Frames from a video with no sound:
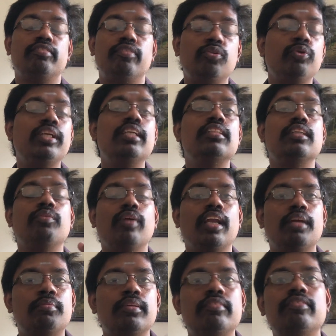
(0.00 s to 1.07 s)
the fluid is
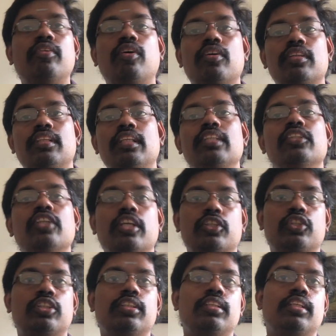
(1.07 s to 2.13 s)
available for the
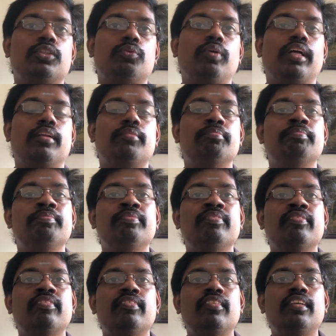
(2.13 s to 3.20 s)
injection as well.
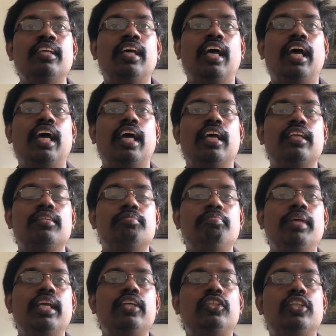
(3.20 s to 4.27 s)

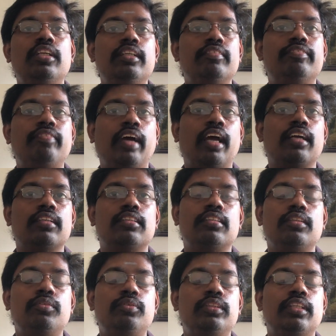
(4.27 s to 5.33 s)
And major
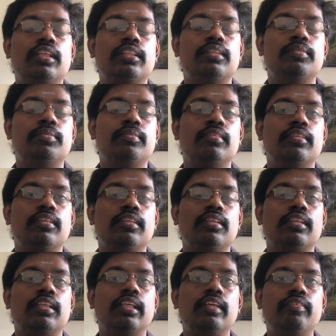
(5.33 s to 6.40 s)
effect which is
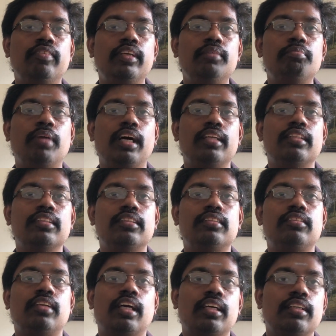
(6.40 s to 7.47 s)
giving by this
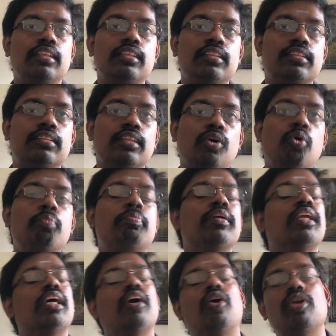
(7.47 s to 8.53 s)
drug is
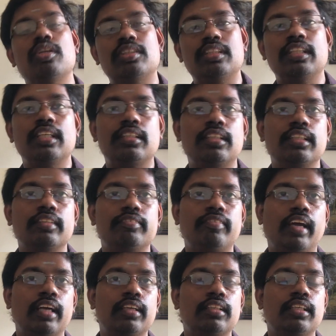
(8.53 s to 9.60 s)
open and hallucinating
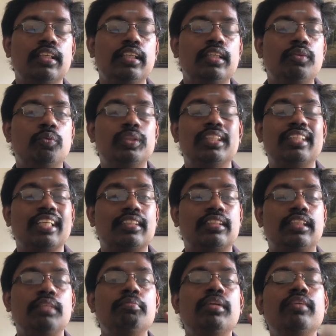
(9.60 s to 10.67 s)
effect, which is
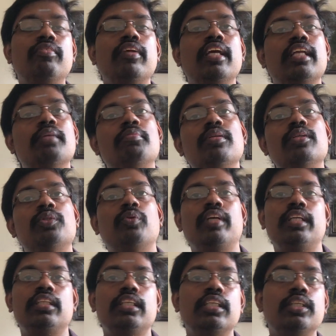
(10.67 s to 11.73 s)
extremely variable to
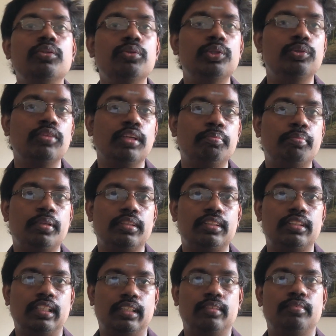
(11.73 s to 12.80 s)
an individual
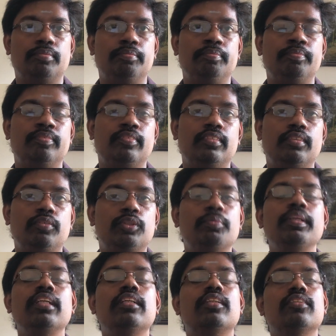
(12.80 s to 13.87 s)
person, which
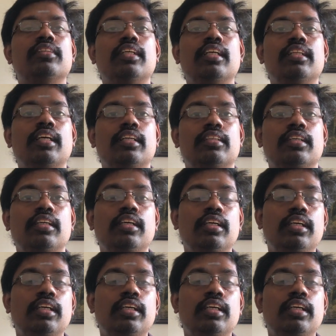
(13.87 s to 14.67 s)
meaning to say that